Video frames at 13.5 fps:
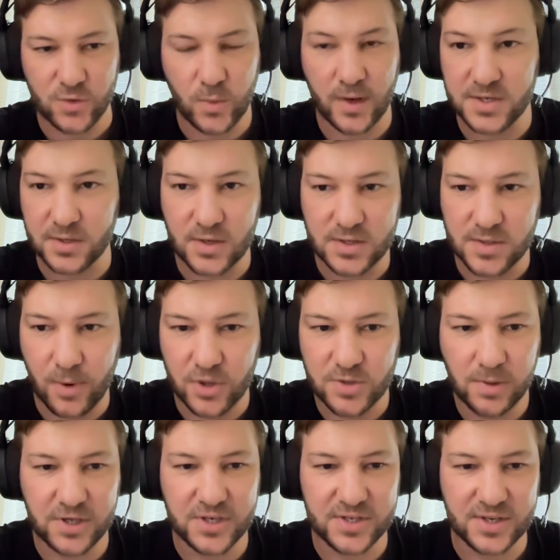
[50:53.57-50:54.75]
what it's
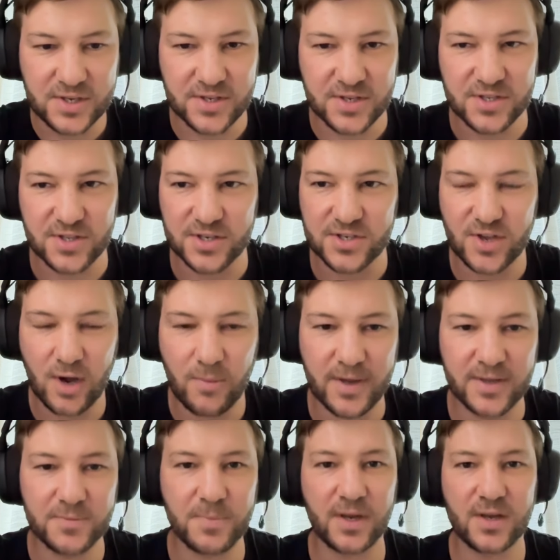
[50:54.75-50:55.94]
impossible to stop
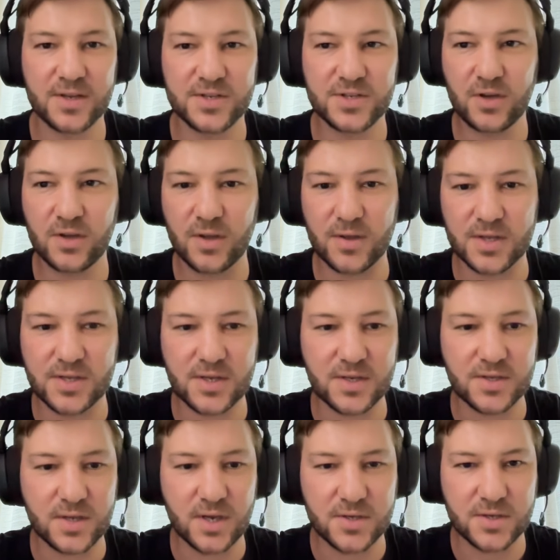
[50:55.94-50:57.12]
it, because
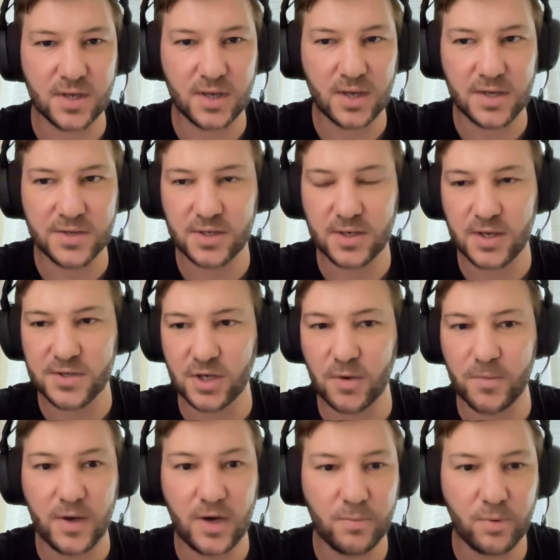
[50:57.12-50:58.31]
it's a
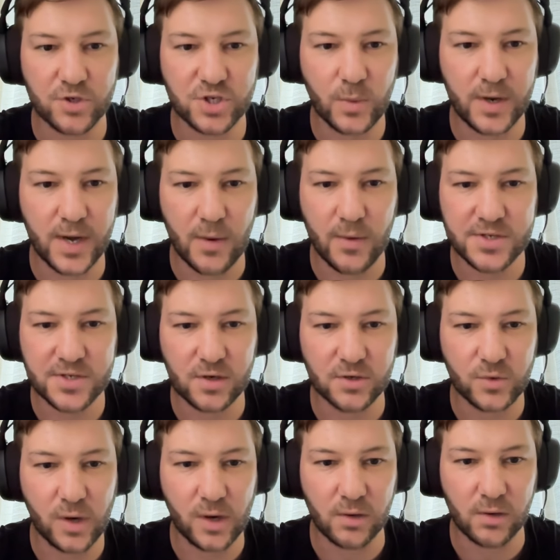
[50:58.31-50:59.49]
community project where no one is in
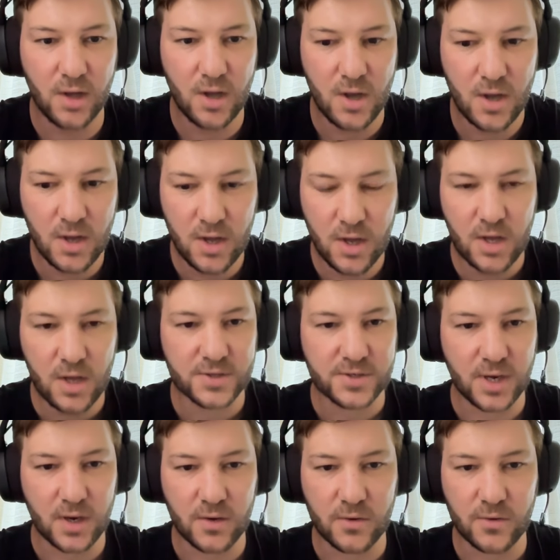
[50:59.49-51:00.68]
control.
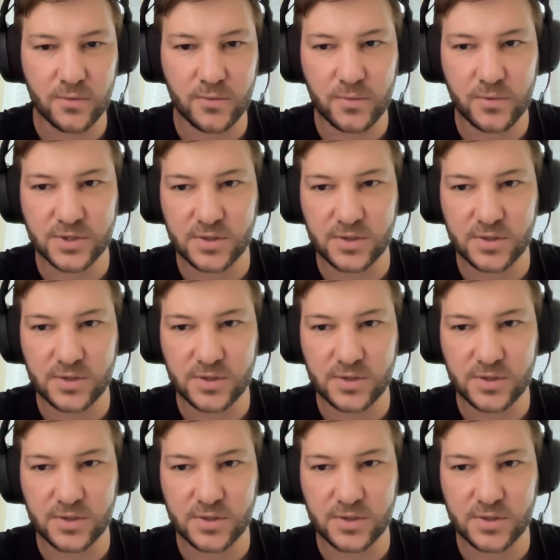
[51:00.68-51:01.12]
So